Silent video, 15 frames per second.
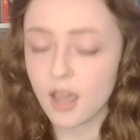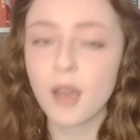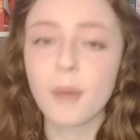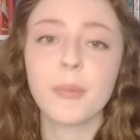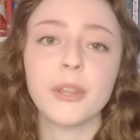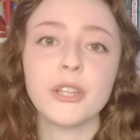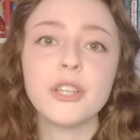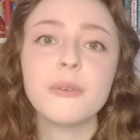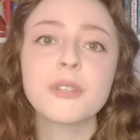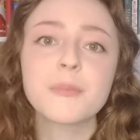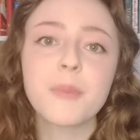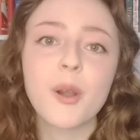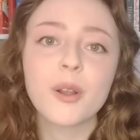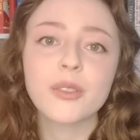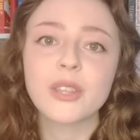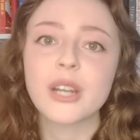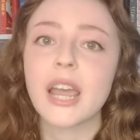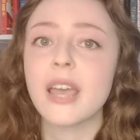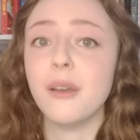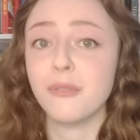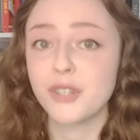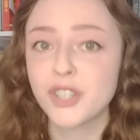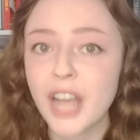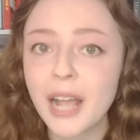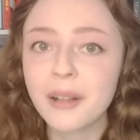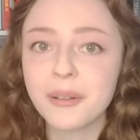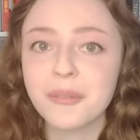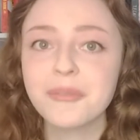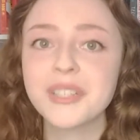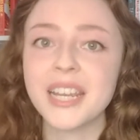But the newest book that I have
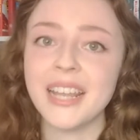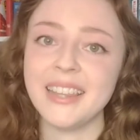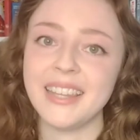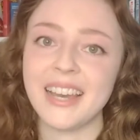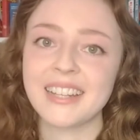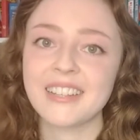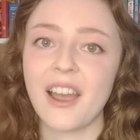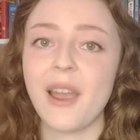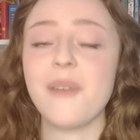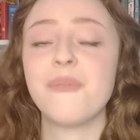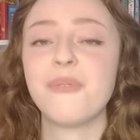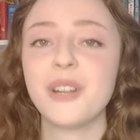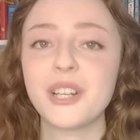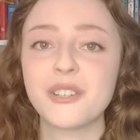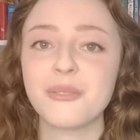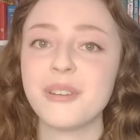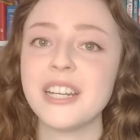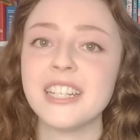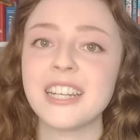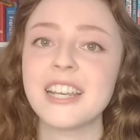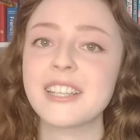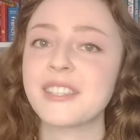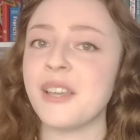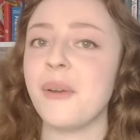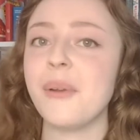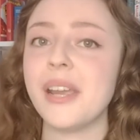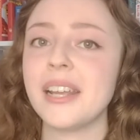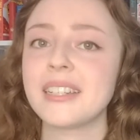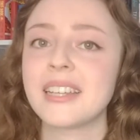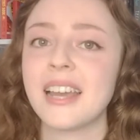shelved, in that I have finished reading it, so
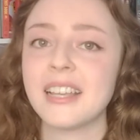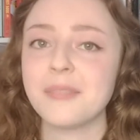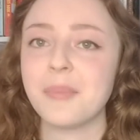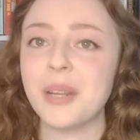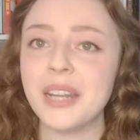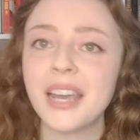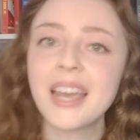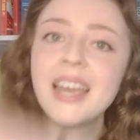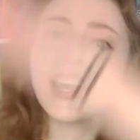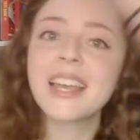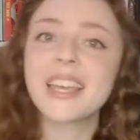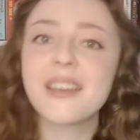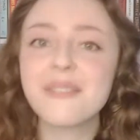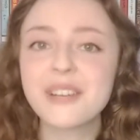it has been given